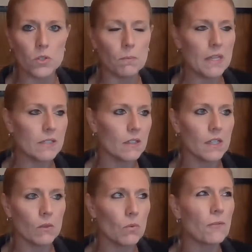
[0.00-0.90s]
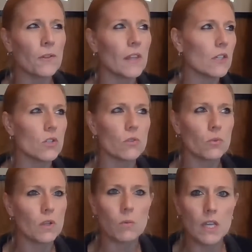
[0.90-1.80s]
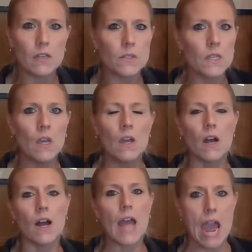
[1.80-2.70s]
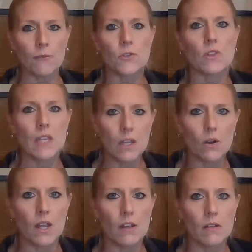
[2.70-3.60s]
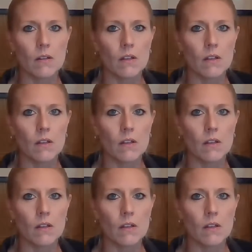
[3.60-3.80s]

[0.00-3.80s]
So basically, roughly like 2-3 weeks after the hearing.